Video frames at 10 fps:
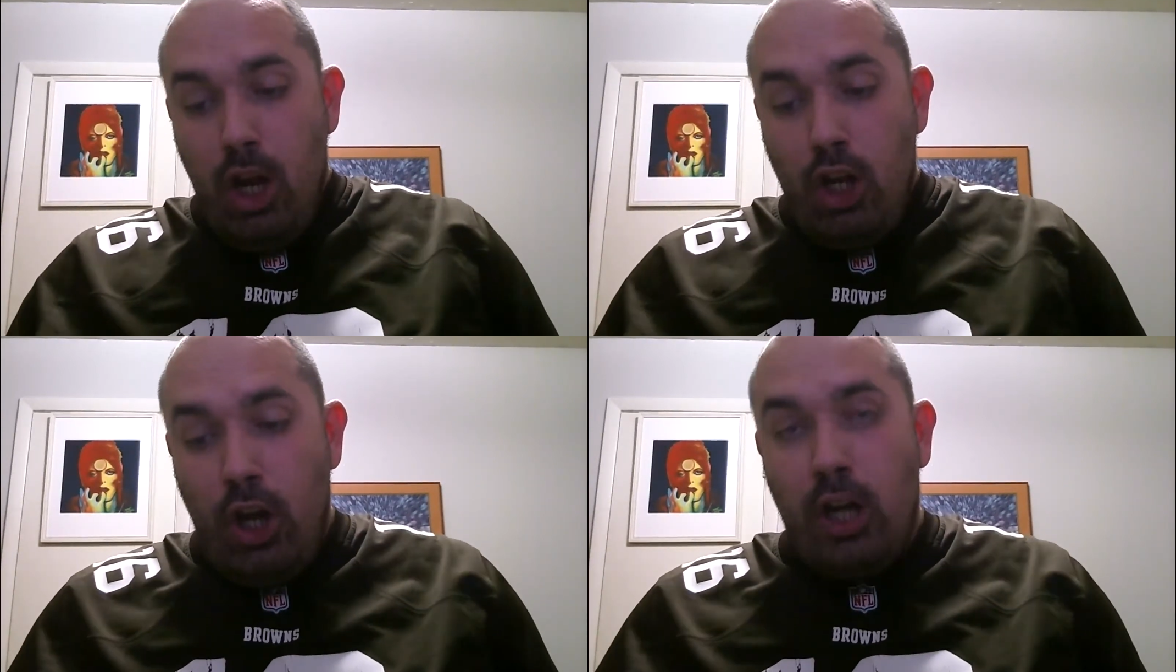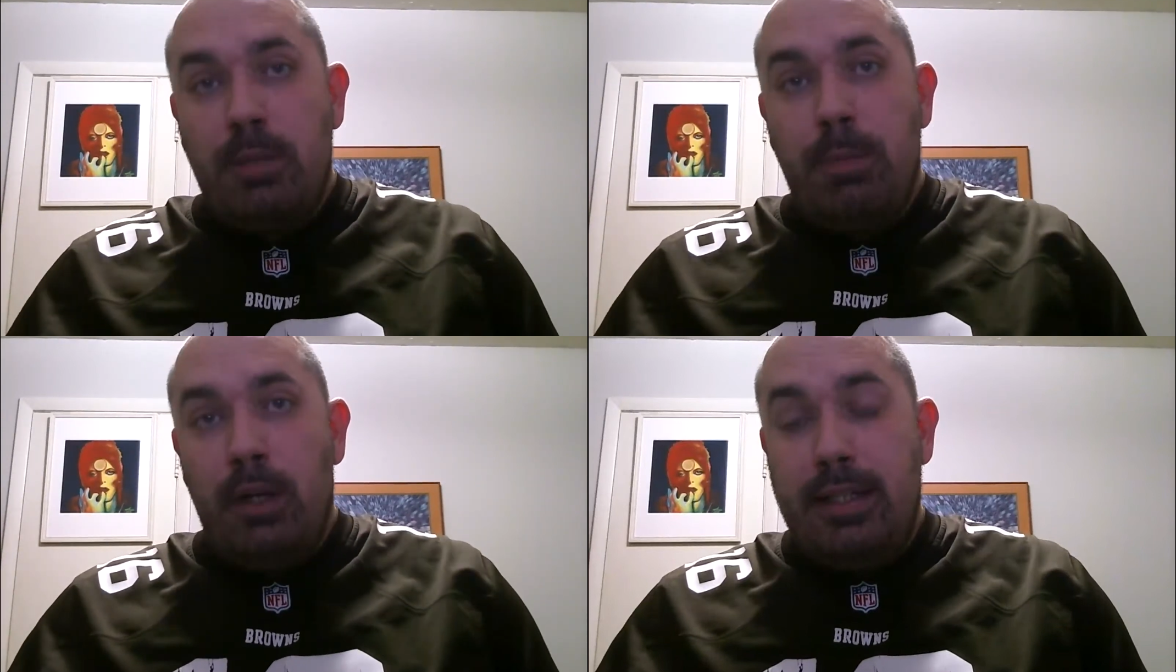Yards
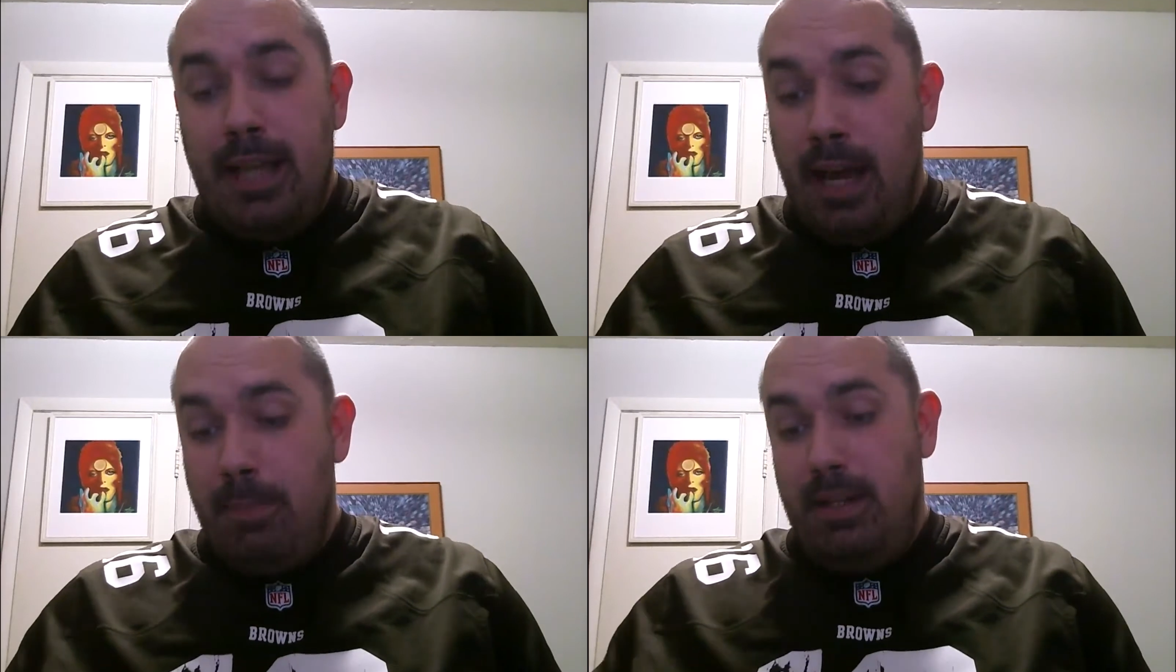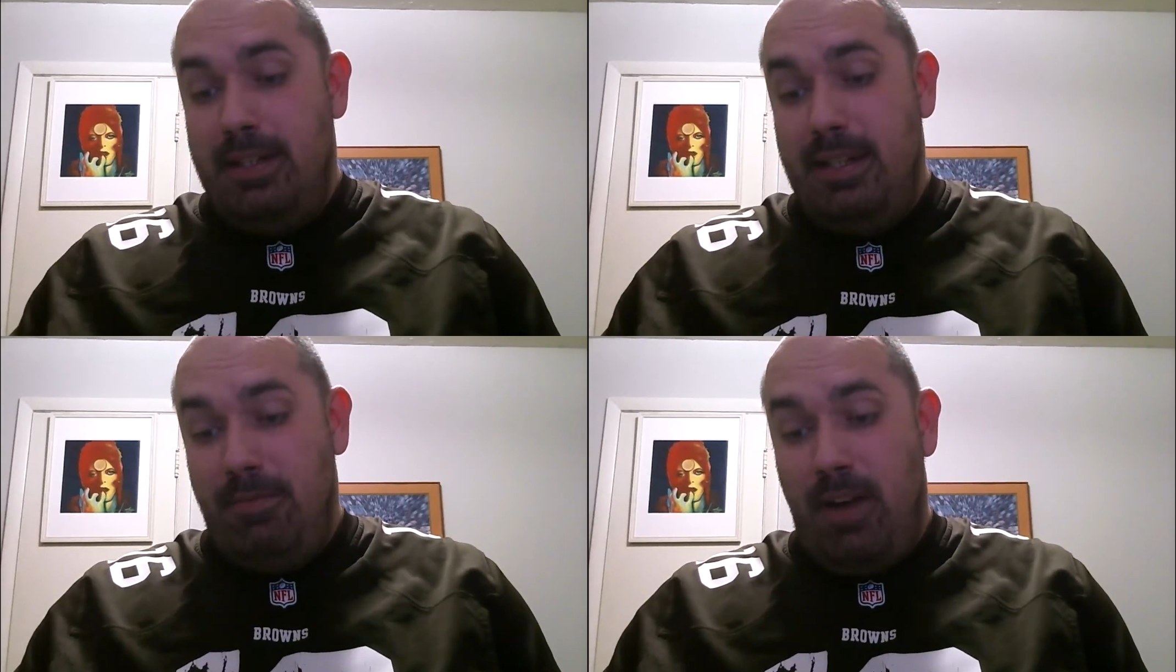per attempt,
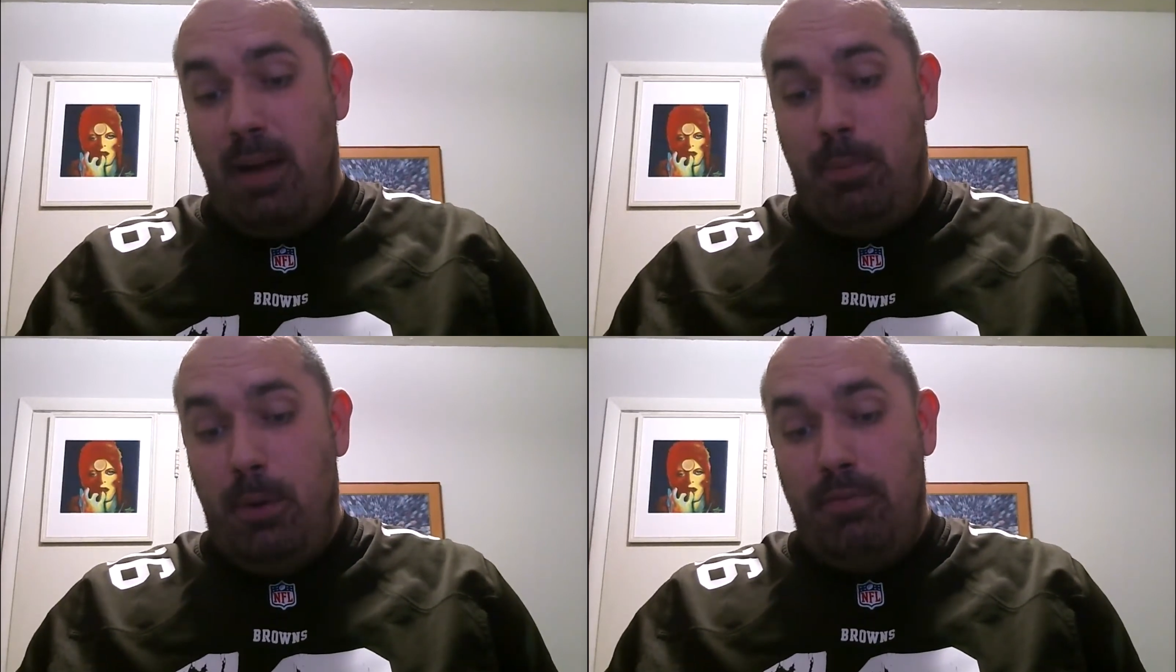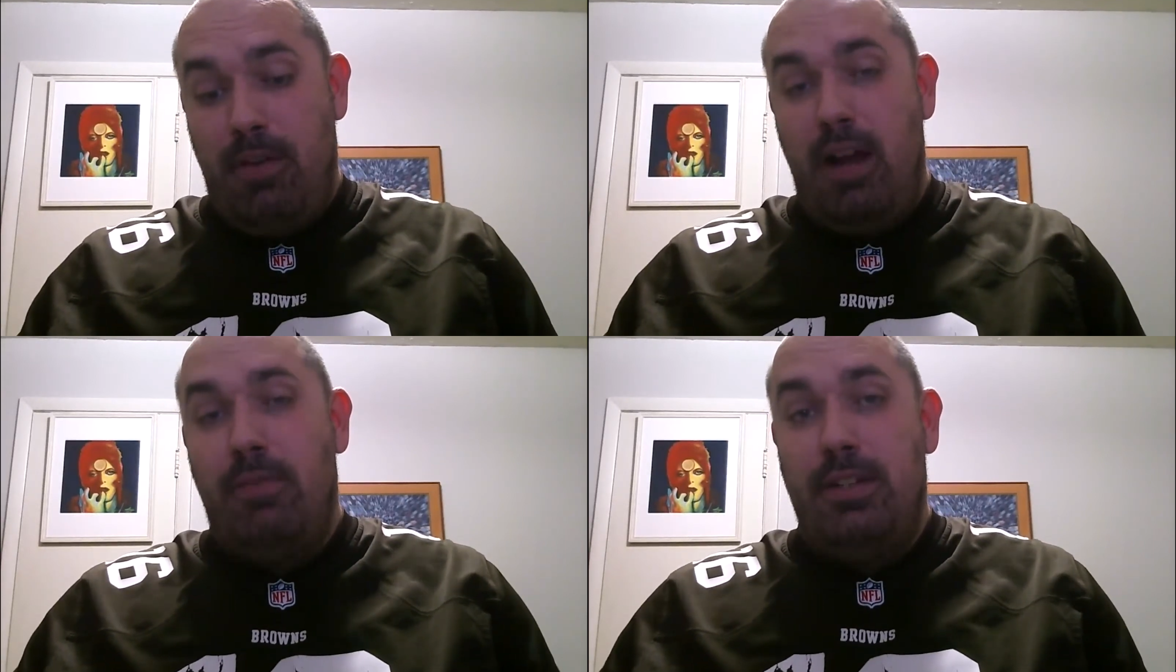
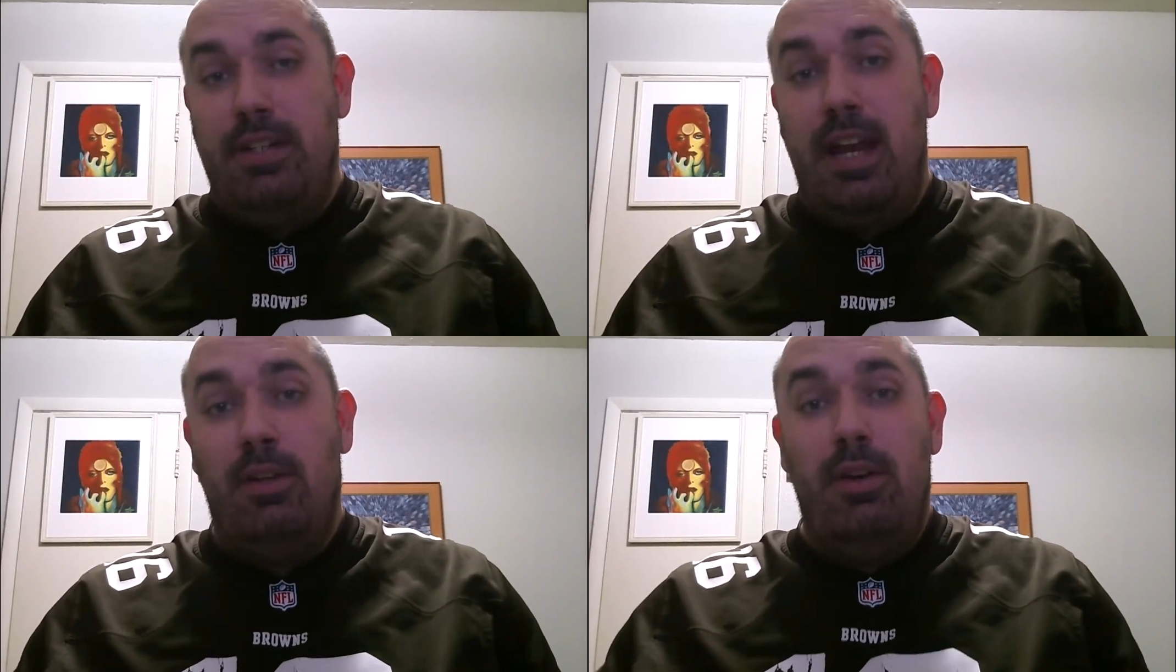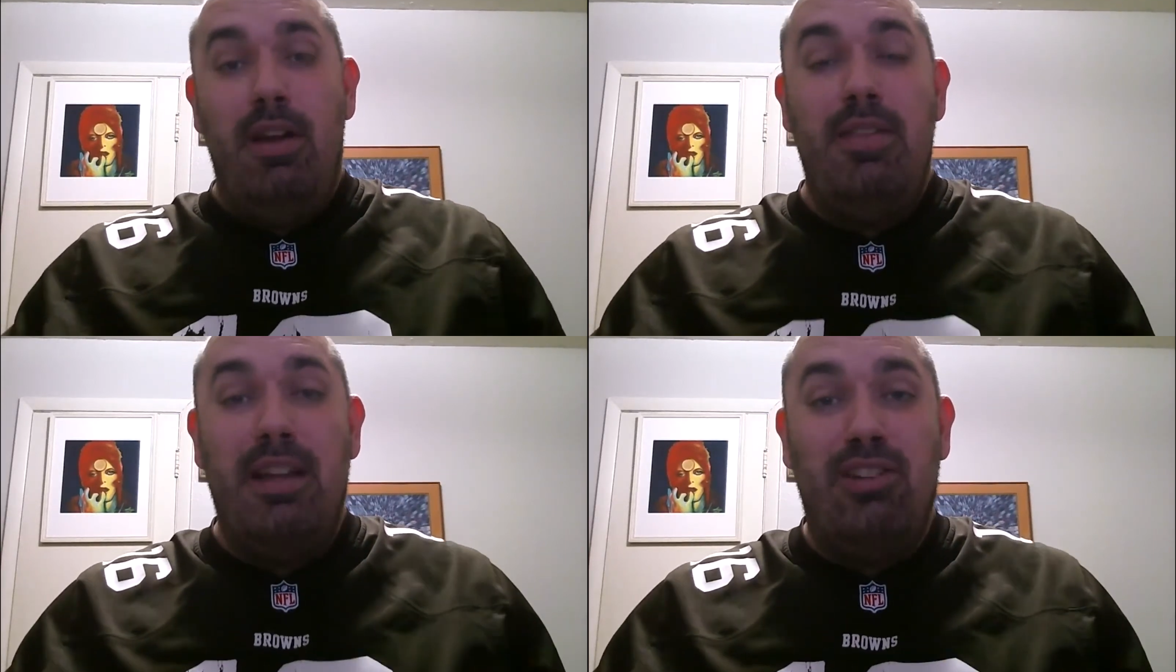5.5 for Taylor.
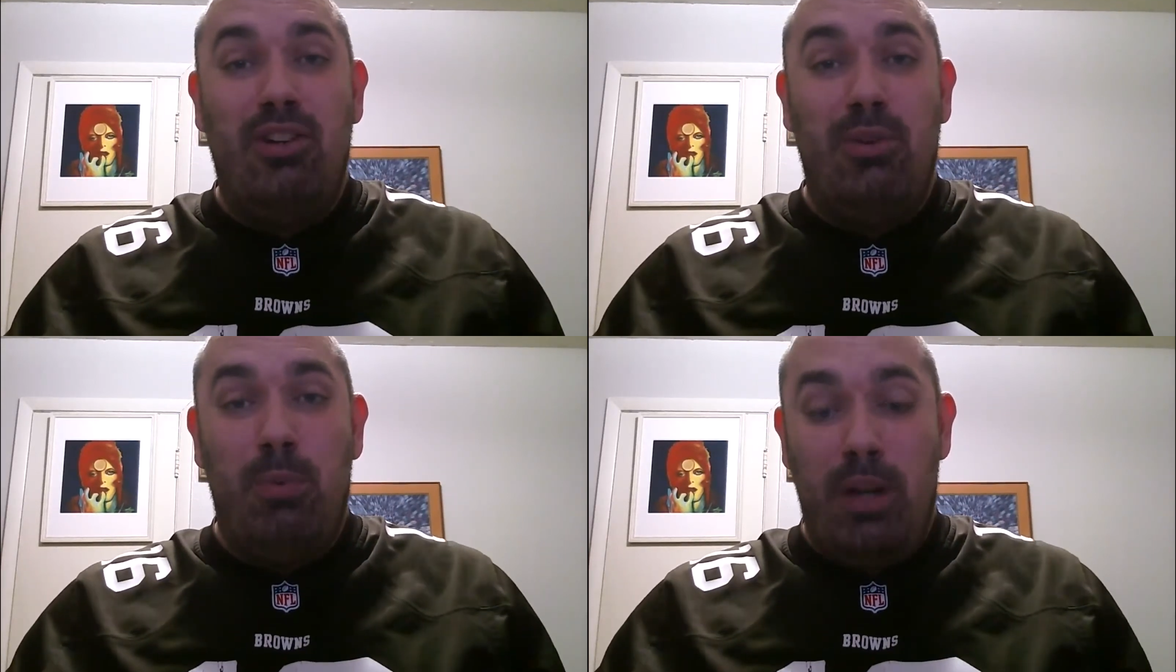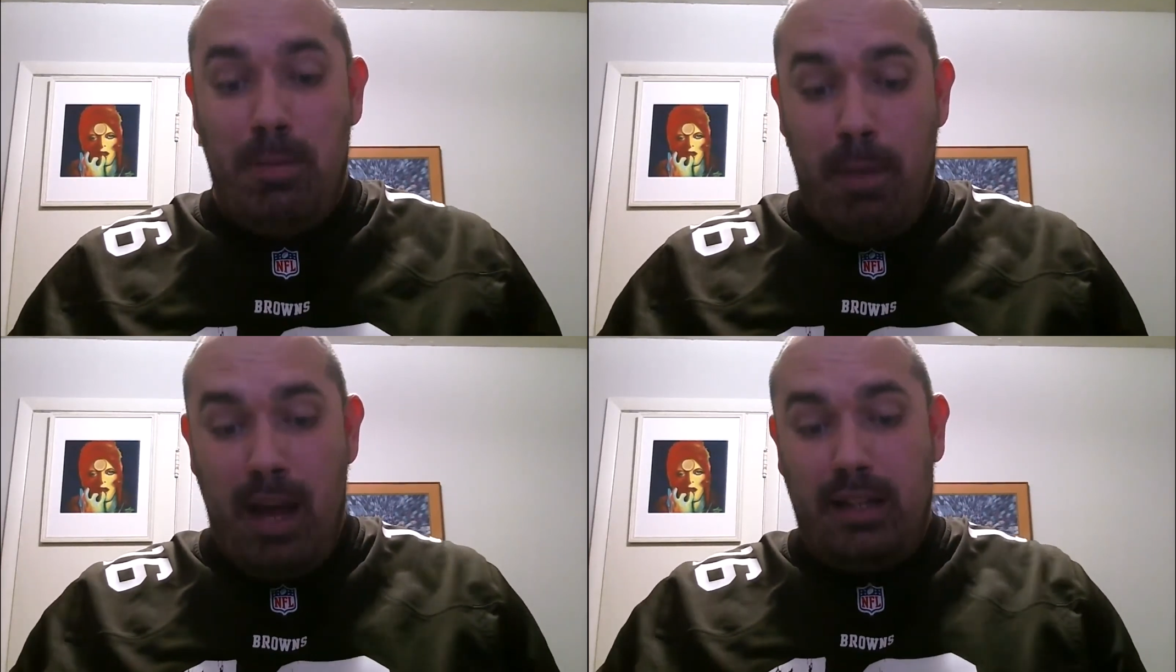That's a good
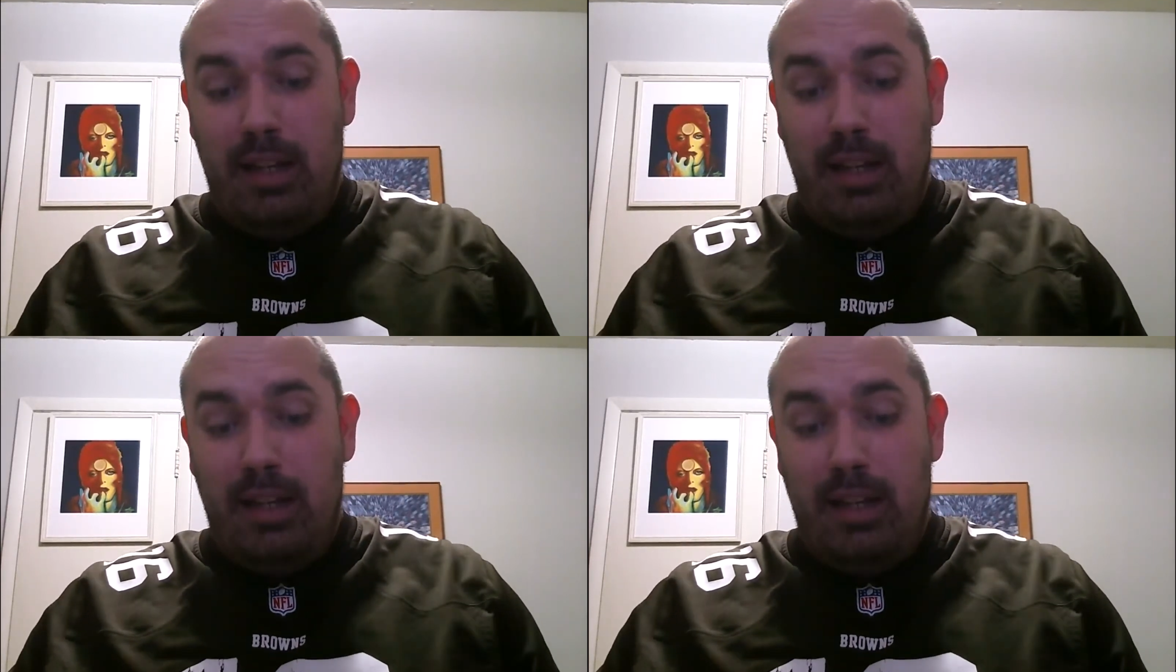running back.